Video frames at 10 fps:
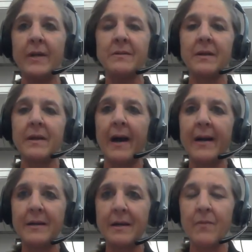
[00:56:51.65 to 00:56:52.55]
as the
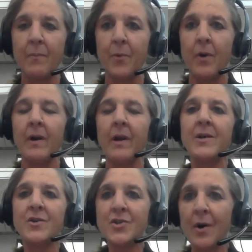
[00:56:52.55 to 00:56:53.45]
IED report
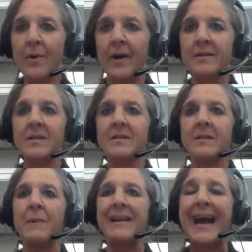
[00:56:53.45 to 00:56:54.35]
showed us, this has
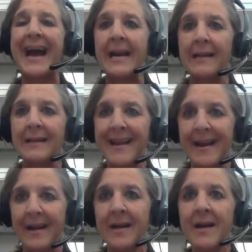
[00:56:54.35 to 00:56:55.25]
been
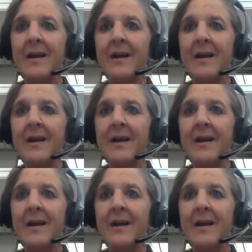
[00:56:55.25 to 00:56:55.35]
catalytic,